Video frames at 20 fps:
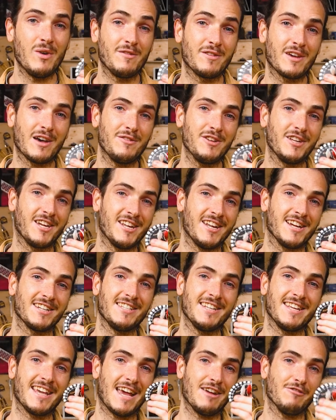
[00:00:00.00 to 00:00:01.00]
We've covered
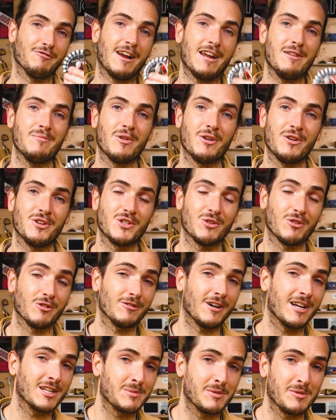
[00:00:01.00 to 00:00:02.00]
connecting a rainbow to a
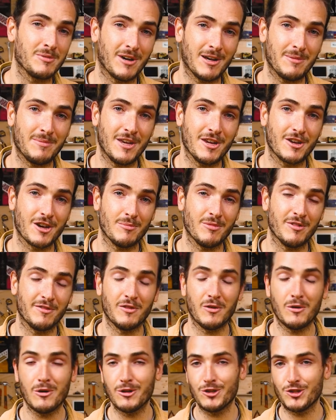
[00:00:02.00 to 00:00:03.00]
Raspberry Pi Pico
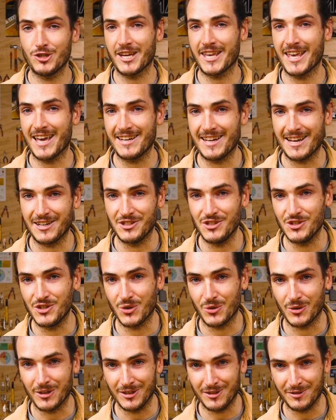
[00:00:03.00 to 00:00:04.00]
before, check out our
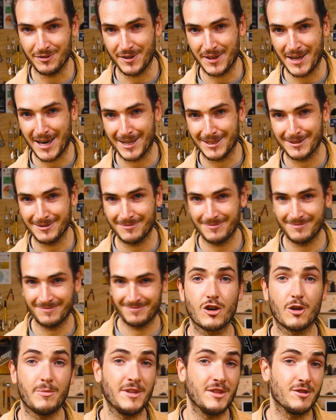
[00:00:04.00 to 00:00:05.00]
tutorial for that.
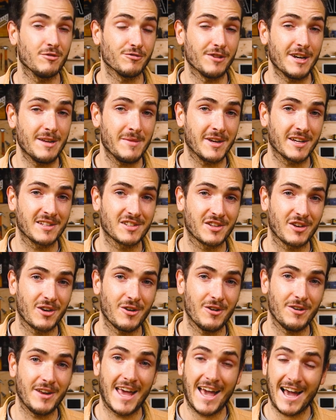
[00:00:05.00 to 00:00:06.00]
Copy the remix
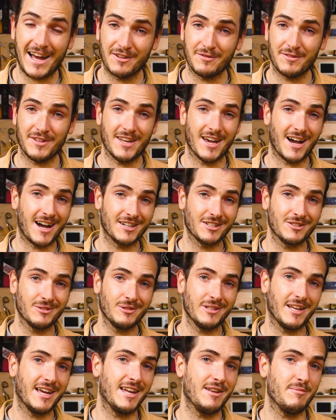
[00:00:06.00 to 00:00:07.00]
code out of the
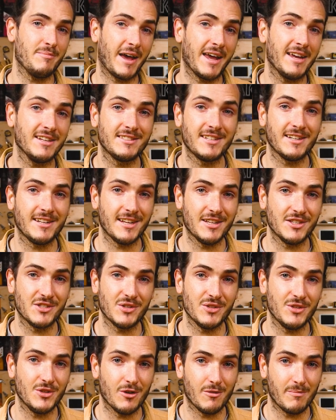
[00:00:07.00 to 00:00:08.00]
article and paste it
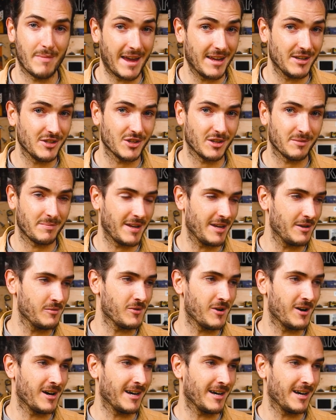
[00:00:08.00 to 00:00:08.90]
into your main.py.